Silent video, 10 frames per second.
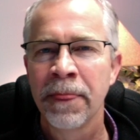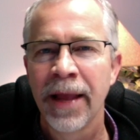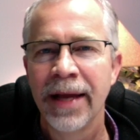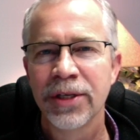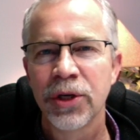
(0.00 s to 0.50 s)

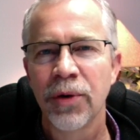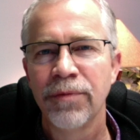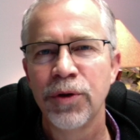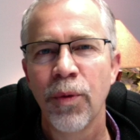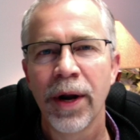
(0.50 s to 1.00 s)
And so if
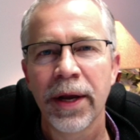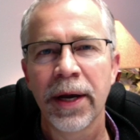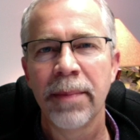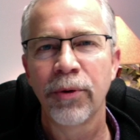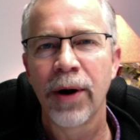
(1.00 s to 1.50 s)
you want to
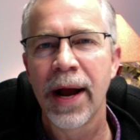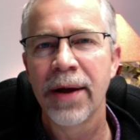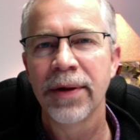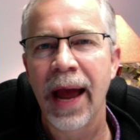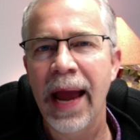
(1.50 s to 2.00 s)
come
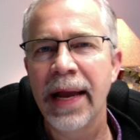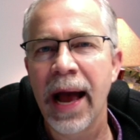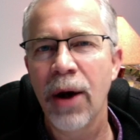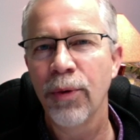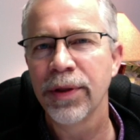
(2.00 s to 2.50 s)
around, hang
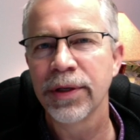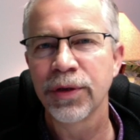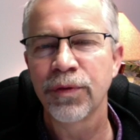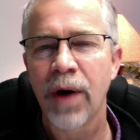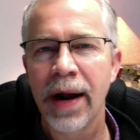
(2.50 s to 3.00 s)
out with us
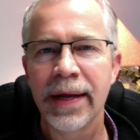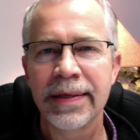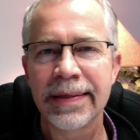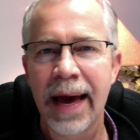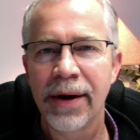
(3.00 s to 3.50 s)
Friday,
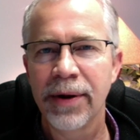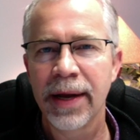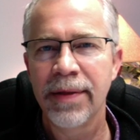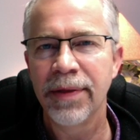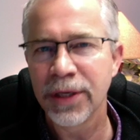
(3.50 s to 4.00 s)

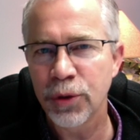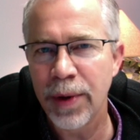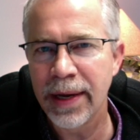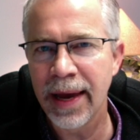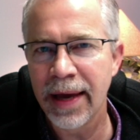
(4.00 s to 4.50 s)
Saturday, this
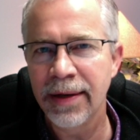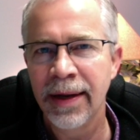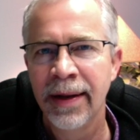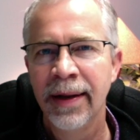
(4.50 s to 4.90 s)
weekend,